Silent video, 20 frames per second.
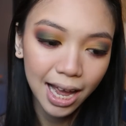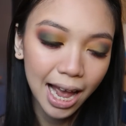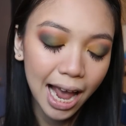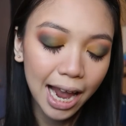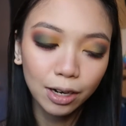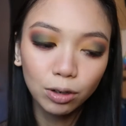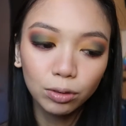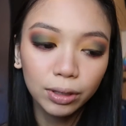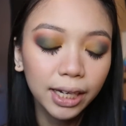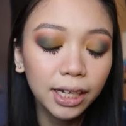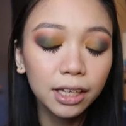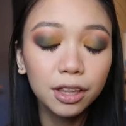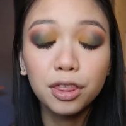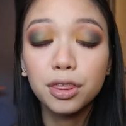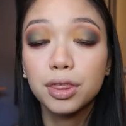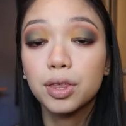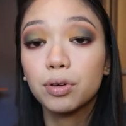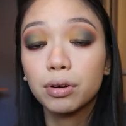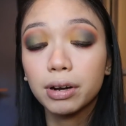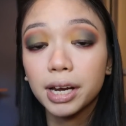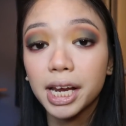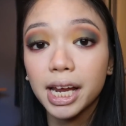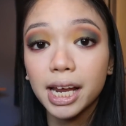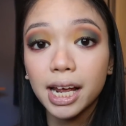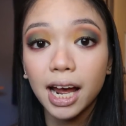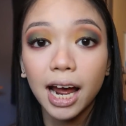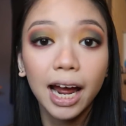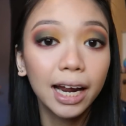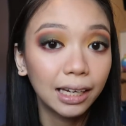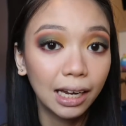I don't need
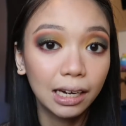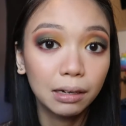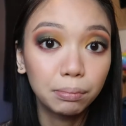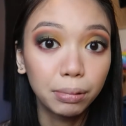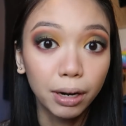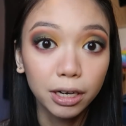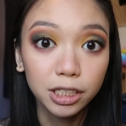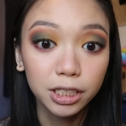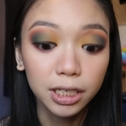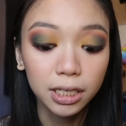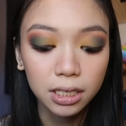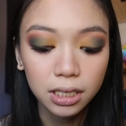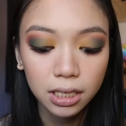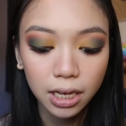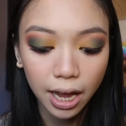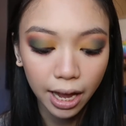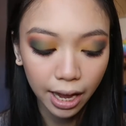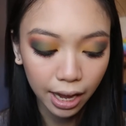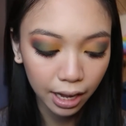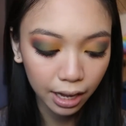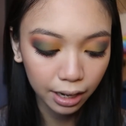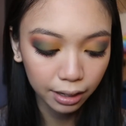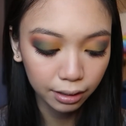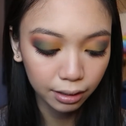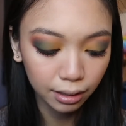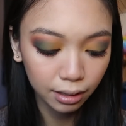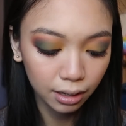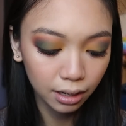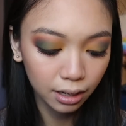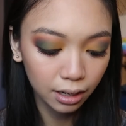3 highlight brushes,
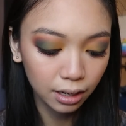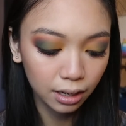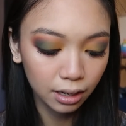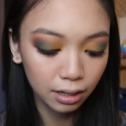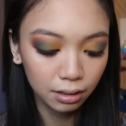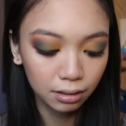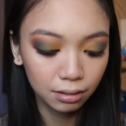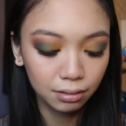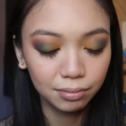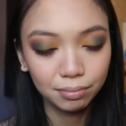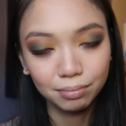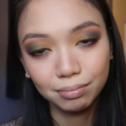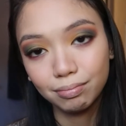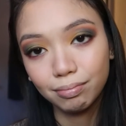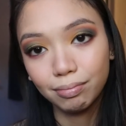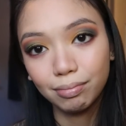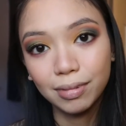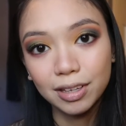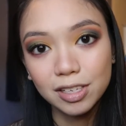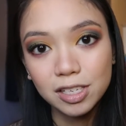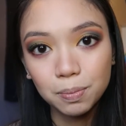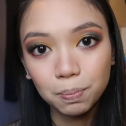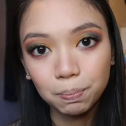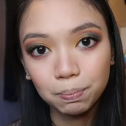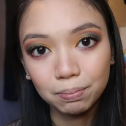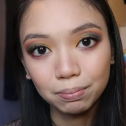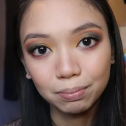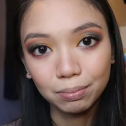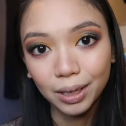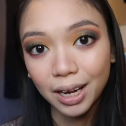and this
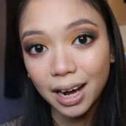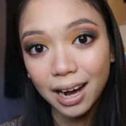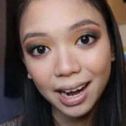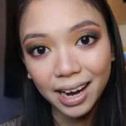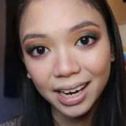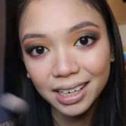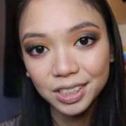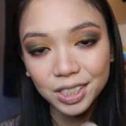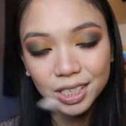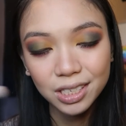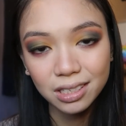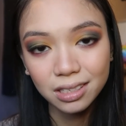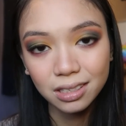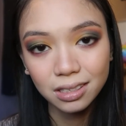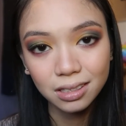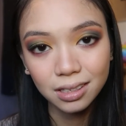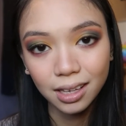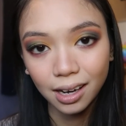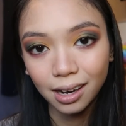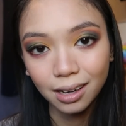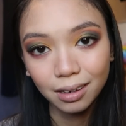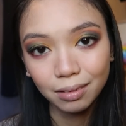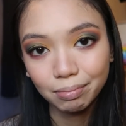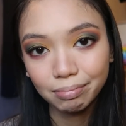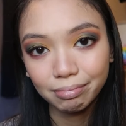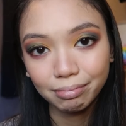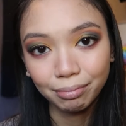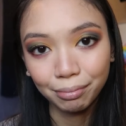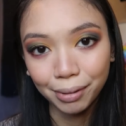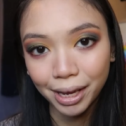guy just didn't
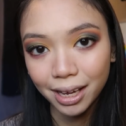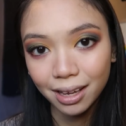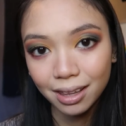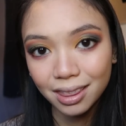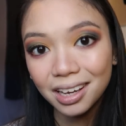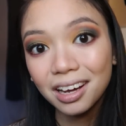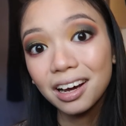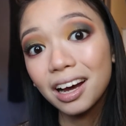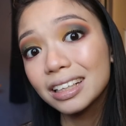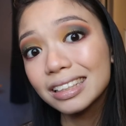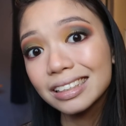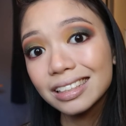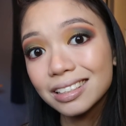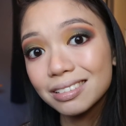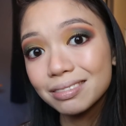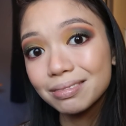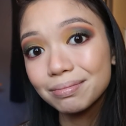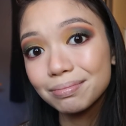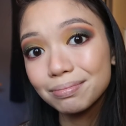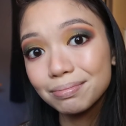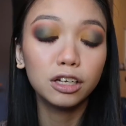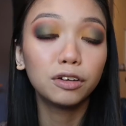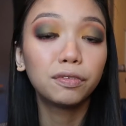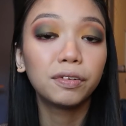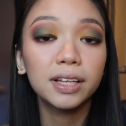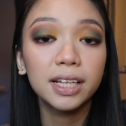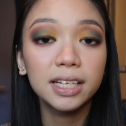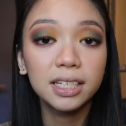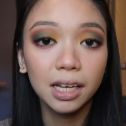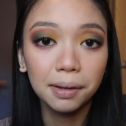make the cut. So
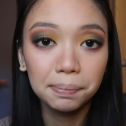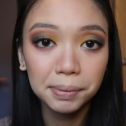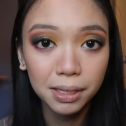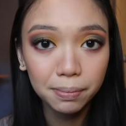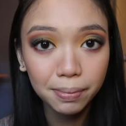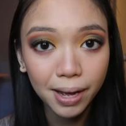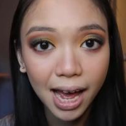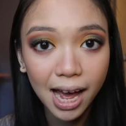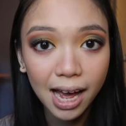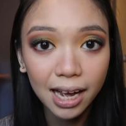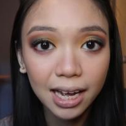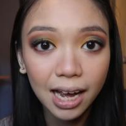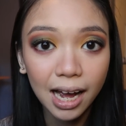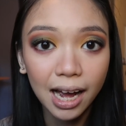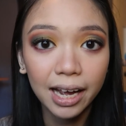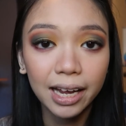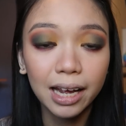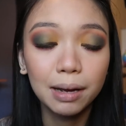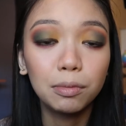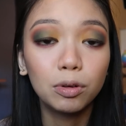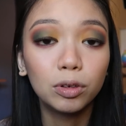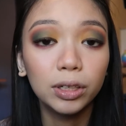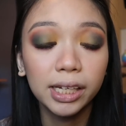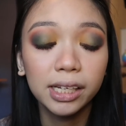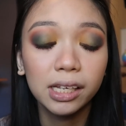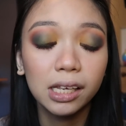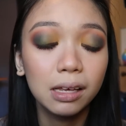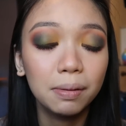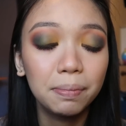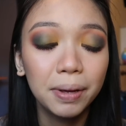for this Ipsy bag, I am only
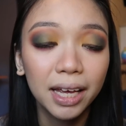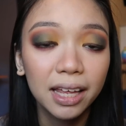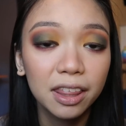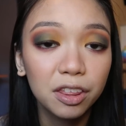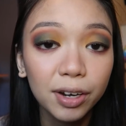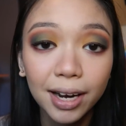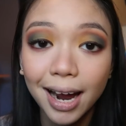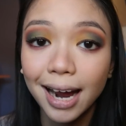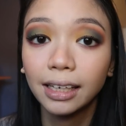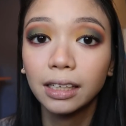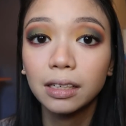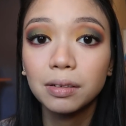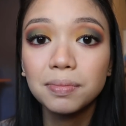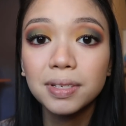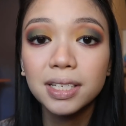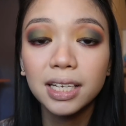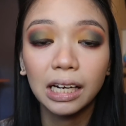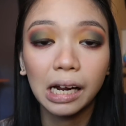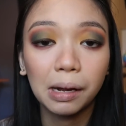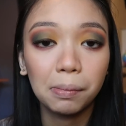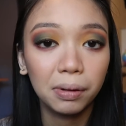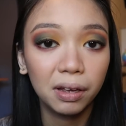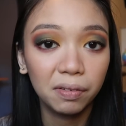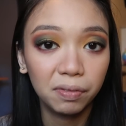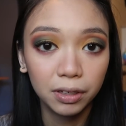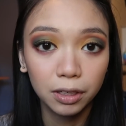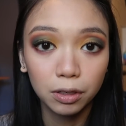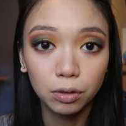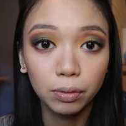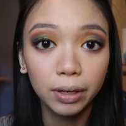keeping 3 items, and I'm
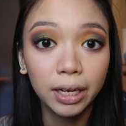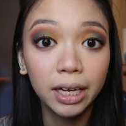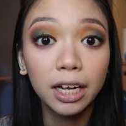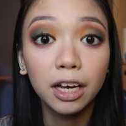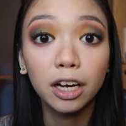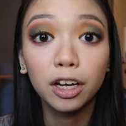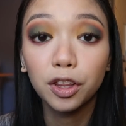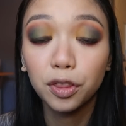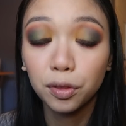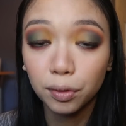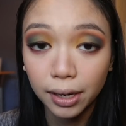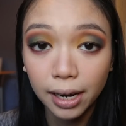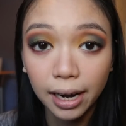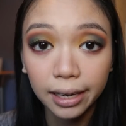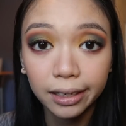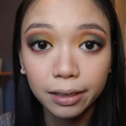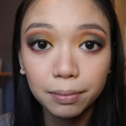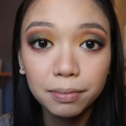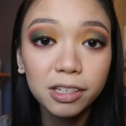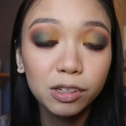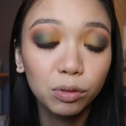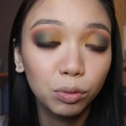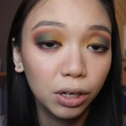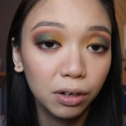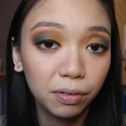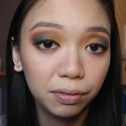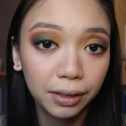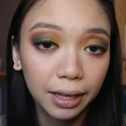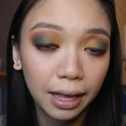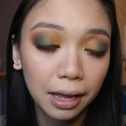giving away 3 items. One
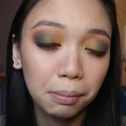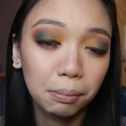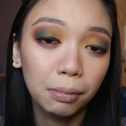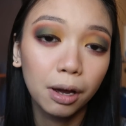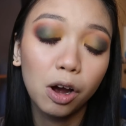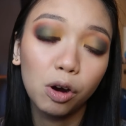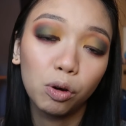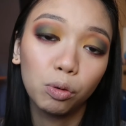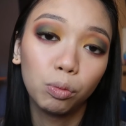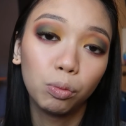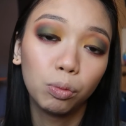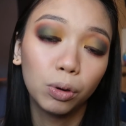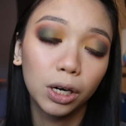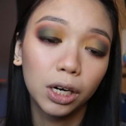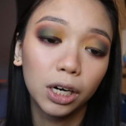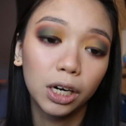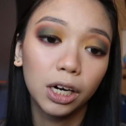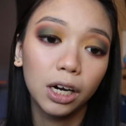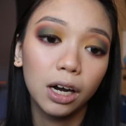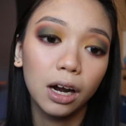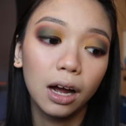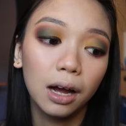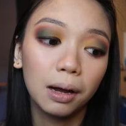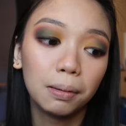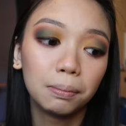of them were,